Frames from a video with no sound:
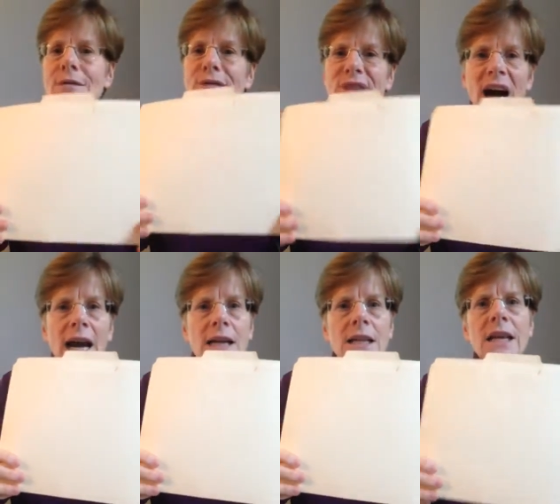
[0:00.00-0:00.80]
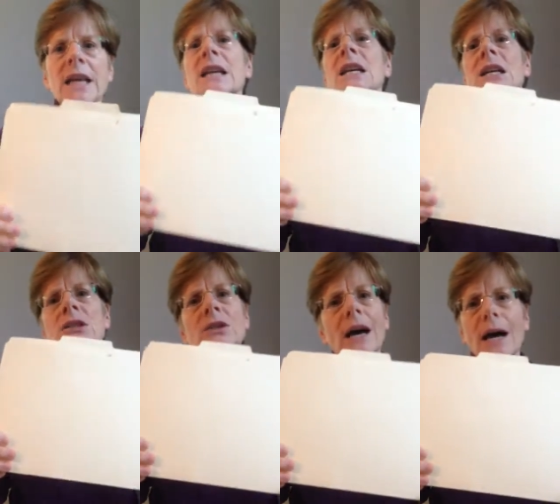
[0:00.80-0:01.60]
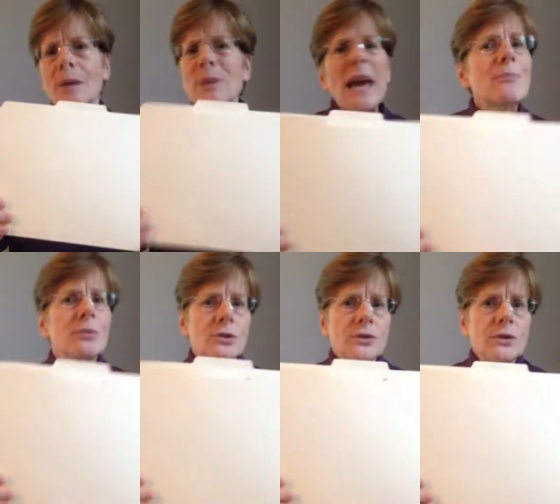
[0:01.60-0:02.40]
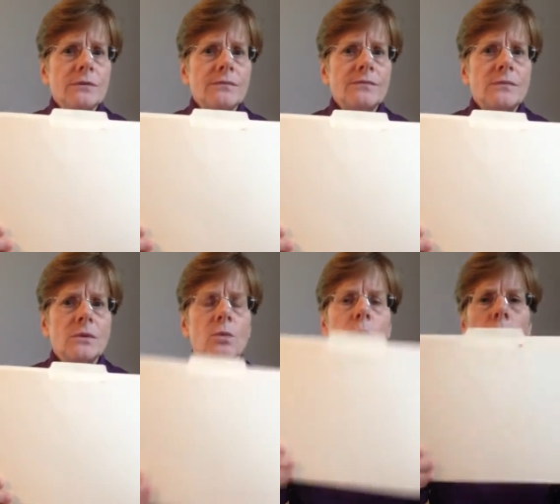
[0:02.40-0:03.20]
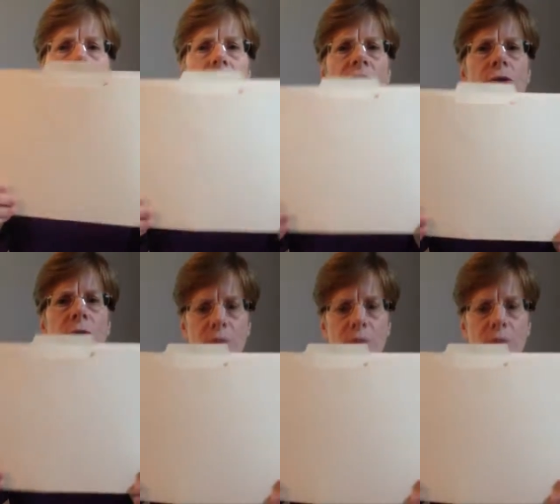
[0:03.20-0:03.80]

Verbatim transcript: of filing papers. What do we do